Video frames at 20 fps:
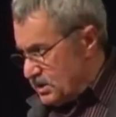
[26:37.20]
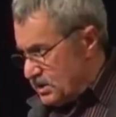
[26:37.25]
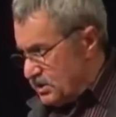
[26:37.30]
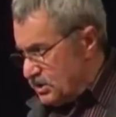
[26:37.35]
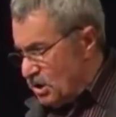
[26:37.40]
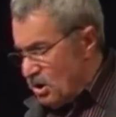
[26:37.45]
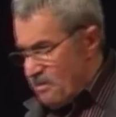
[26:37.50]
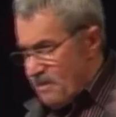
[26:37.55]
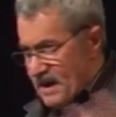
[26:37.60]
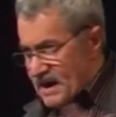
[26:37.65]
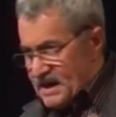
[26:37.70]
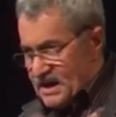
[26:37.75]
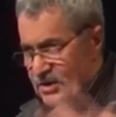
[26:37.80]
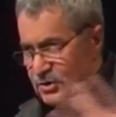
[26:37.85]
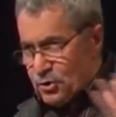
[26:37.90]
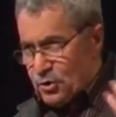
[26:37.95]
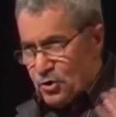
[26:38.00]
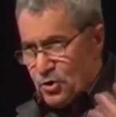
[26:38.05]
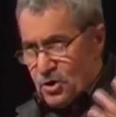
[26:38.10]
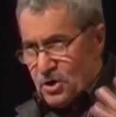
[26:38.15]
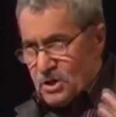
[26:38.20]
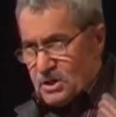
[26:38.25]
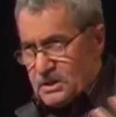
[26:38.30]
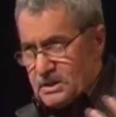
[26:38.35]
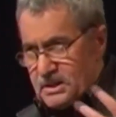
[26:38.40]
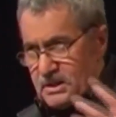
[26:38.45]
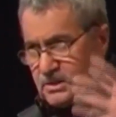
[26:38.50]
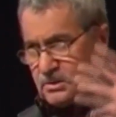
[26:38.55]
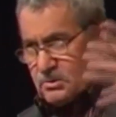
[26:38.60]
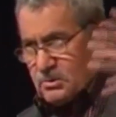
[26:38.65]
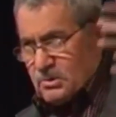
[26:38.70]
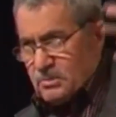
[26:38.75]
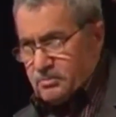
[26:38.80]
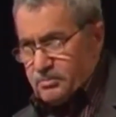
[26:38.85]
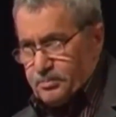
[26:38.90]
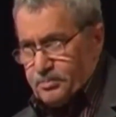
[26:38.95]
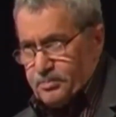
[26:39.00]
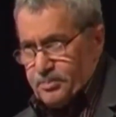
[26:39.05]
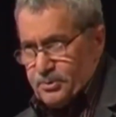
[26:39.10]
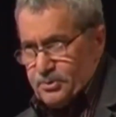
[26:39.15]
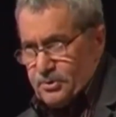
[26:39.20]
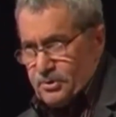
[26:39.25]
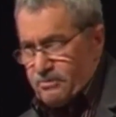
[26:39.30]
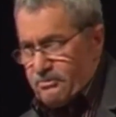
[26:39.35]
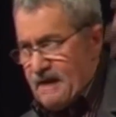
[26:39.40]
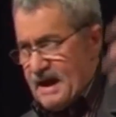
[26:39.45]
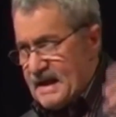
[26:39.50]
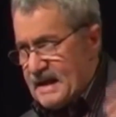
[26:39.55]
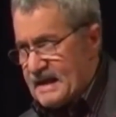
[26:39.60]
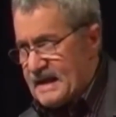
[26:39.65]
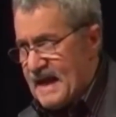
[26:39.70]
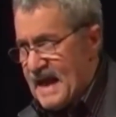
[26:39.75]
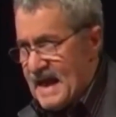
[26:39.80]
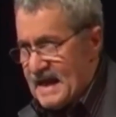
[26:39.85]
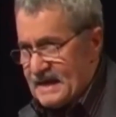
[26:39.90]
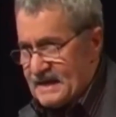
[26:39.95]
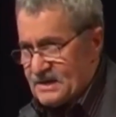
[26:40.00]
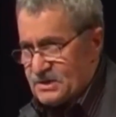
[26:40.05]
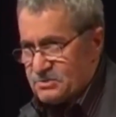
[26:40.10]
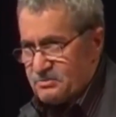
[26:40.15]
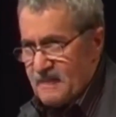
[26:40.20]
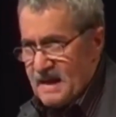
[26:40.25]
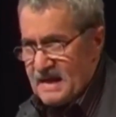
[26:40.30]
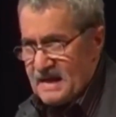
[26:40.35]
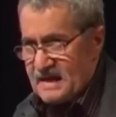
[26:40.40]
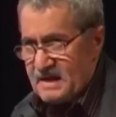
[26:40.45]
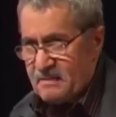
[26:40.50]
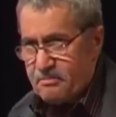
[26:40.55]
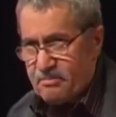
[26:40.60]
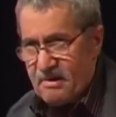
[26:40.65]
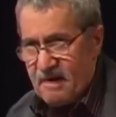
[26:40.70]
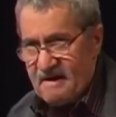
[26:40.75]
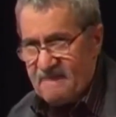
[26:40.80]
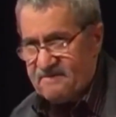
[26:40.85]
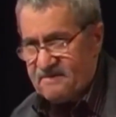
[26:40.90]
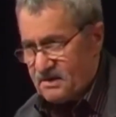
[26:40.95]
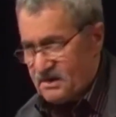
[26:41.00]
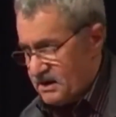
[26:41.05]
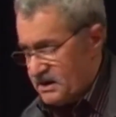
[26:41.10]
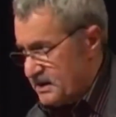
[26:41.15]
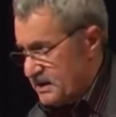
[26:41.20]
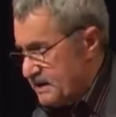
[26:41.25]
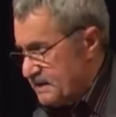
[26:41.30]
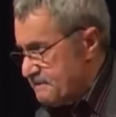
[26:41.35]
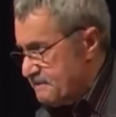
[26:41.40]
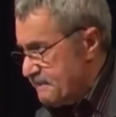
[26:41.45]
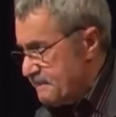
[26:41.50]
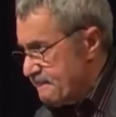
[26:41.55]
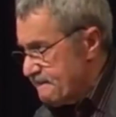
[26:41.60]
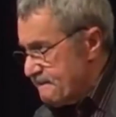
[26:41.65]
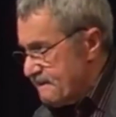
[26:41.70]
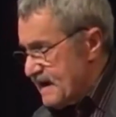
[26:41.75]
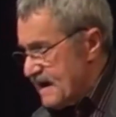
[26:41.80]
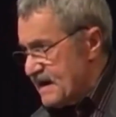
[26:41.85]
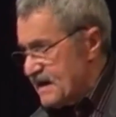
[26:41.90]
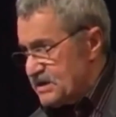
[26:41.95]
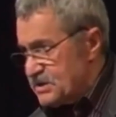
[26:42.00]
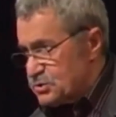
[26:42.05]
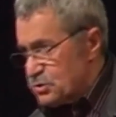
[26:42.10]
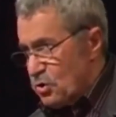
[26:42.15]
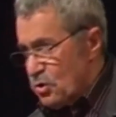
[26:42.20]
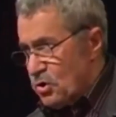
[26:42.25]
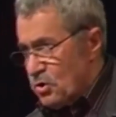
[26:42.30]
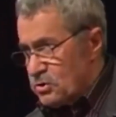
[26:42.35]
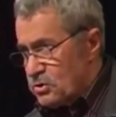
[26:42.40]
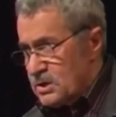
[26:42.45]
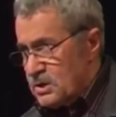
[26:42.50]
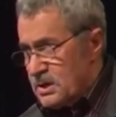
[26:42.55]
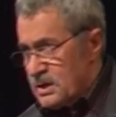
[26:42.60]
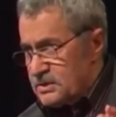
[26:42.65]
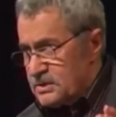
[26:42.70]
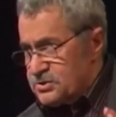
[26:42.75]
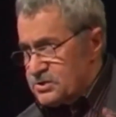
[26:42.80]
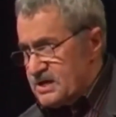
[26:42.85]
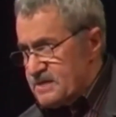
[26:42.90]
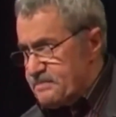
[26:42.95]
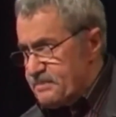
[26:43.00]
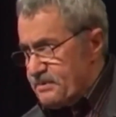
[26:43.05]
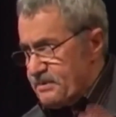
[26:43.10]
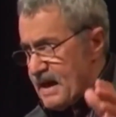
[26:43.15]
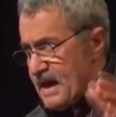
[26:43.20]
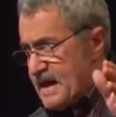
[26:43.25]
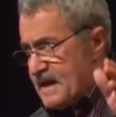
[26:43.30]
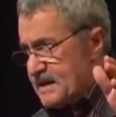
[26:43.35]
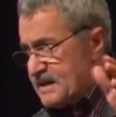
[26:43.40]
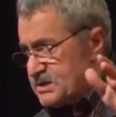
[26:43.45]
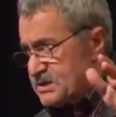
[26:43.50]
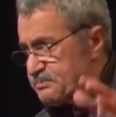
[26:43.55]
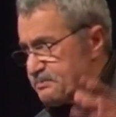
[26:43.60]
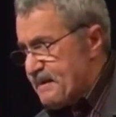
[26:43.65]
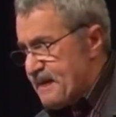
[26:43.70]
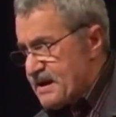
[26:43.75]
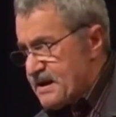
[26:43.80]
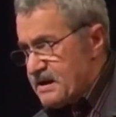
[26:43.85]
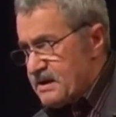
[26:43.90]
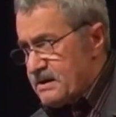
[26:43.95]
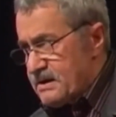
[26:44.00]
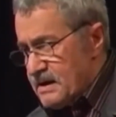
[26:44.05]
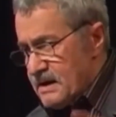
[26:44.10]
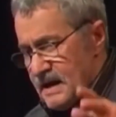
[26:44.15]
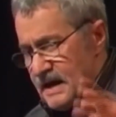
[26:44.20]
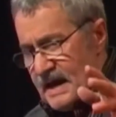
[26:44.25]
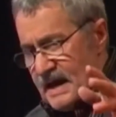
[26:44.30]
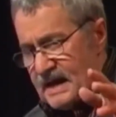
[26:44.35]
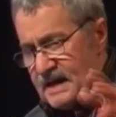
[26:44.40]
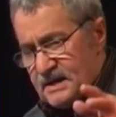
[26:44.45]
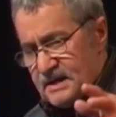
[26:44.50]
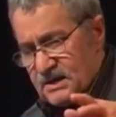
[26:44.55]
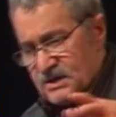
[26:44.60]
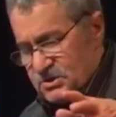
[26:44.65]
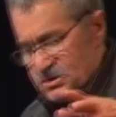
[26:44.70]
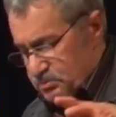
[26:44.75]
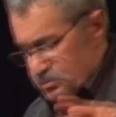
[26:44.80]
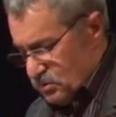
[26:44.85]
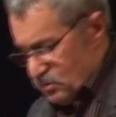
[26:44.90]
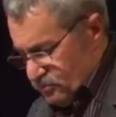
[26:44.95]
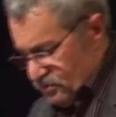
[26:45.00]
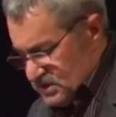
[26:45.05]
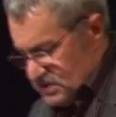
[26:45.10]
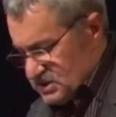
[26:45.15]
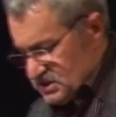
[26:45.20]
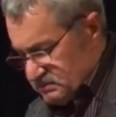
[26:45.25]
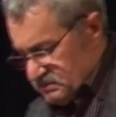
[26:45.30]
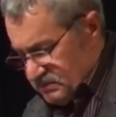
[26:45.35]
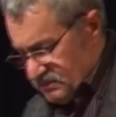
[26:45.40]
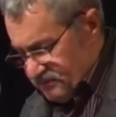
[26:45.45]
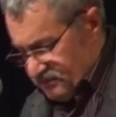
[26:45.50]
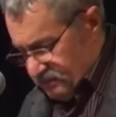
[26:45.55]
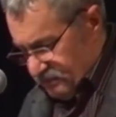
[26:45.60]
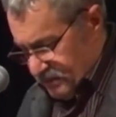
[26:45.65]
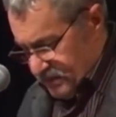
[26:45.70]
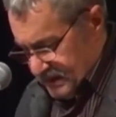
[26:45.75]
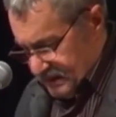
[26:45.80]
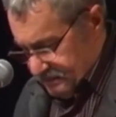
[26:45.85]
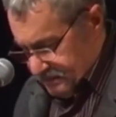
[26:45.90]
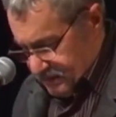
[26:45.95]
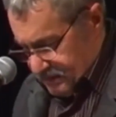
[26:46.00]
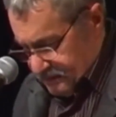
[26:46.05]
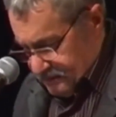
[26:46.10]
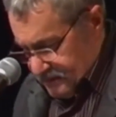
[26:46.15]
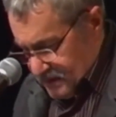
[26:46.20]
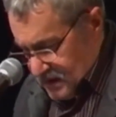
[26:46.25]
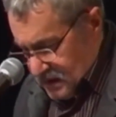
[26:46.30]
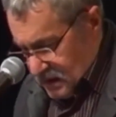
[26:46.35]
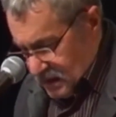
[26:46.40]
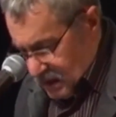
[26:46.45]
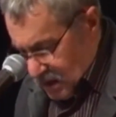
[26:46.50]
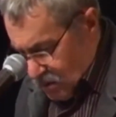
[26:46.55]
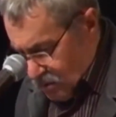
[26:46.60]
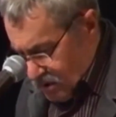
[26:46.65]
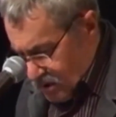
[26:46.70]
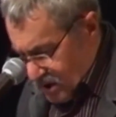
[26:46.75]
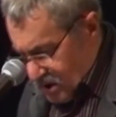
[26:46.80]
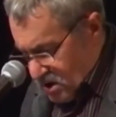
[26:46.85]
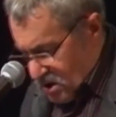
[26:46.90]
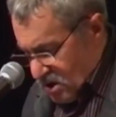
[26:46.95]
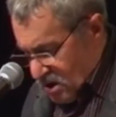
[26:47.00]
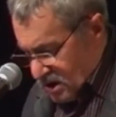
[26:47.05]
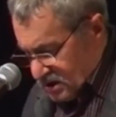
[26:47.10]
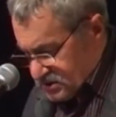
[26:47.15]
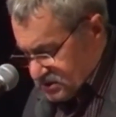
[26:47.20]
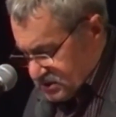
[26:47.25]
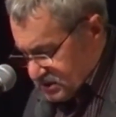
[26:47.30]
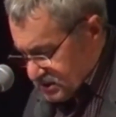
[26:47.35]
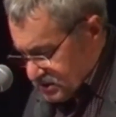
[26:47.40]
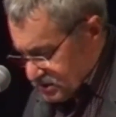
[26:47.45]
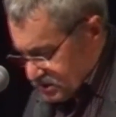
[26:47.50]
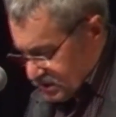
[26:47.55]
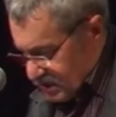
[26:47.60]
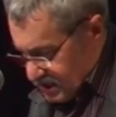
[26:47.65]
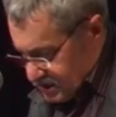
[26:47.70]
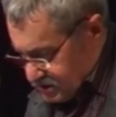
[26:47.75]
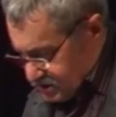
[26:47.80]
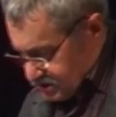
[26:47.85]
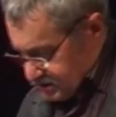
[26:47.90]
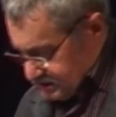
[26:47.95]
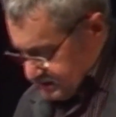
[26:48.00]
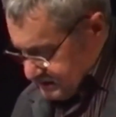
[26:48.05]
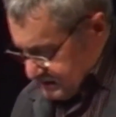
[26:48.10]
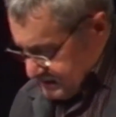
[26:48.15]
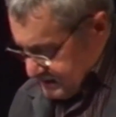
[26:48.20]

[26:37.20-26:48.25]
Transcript: in your little plutocratic gang is making a profit on it. And it's all cheaper and it's better and it's more reasonable for people. Lower costs and such.